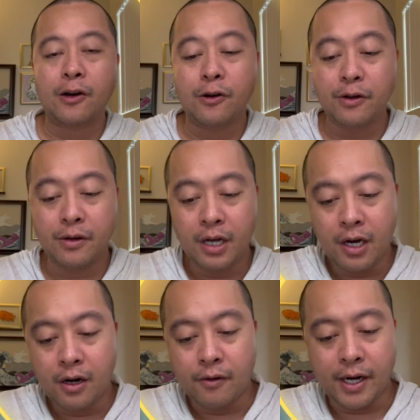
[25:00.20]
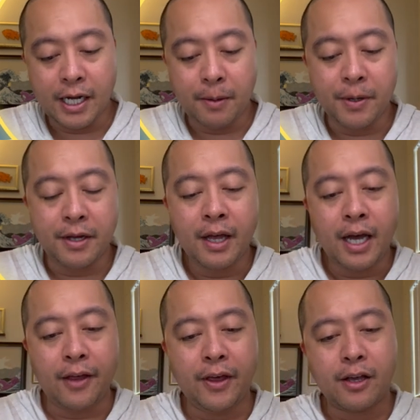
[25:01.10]
all right now, but I
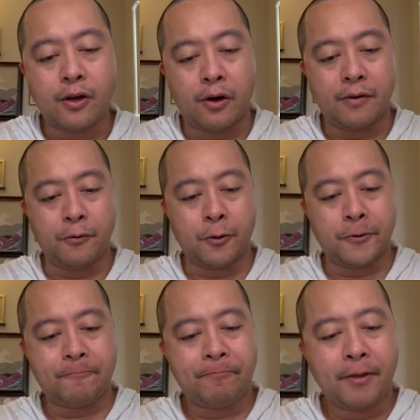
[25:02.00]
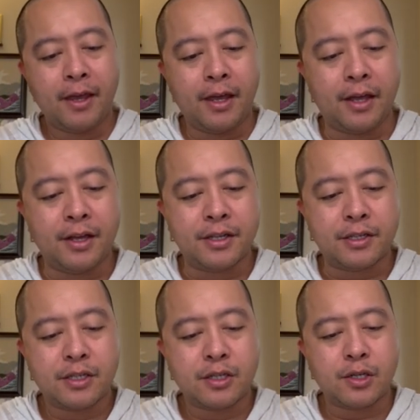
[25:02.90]
think Gardevoir
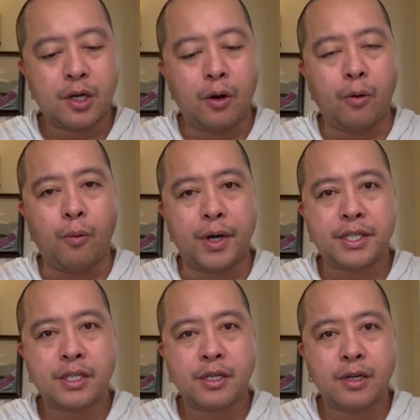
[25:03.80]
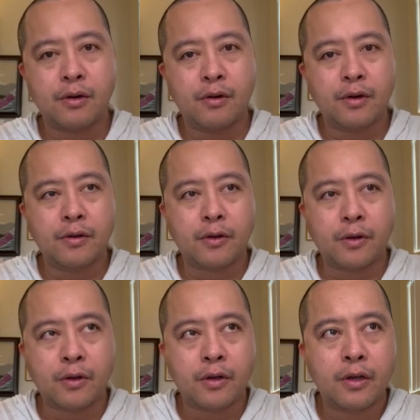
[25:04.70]
is what's
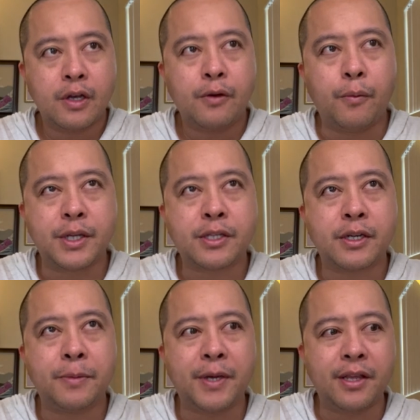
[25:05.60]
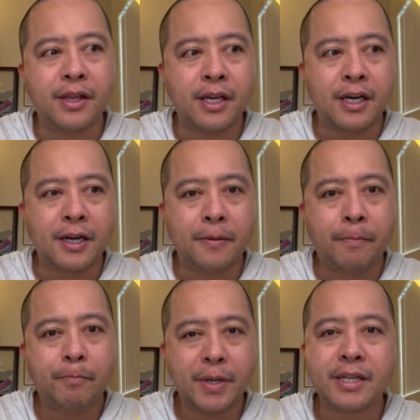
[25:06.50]
going to be the
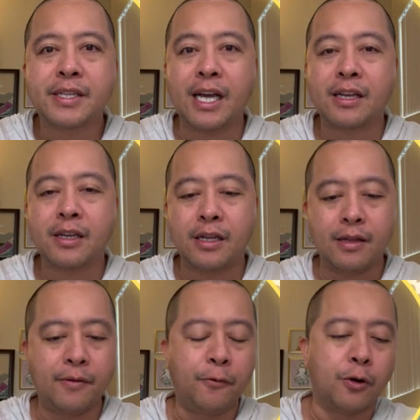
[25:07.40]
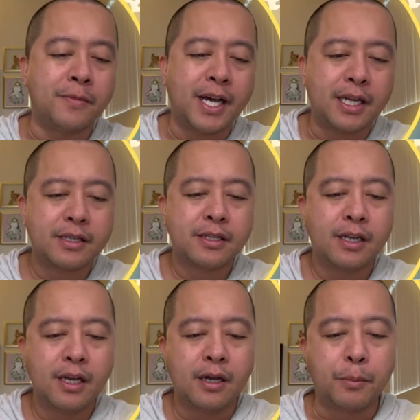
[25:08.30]
big deck in the format
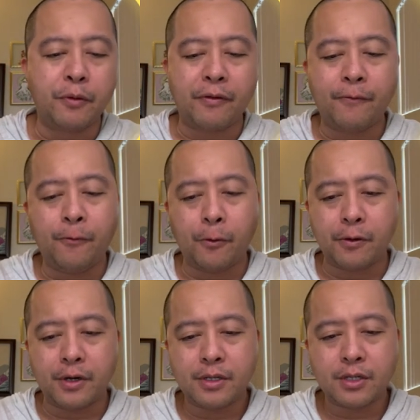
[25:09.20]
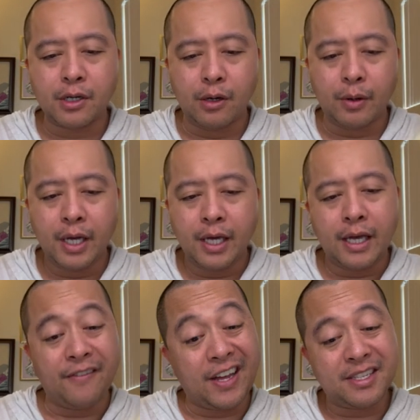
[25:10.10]
moving forward. So
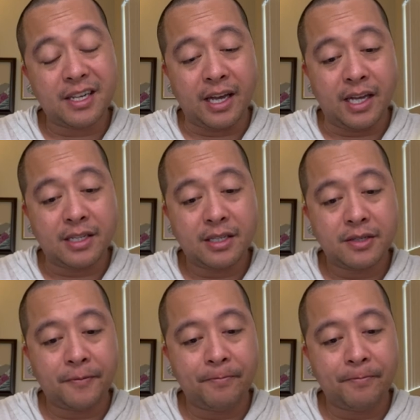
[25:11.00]
if that's the case,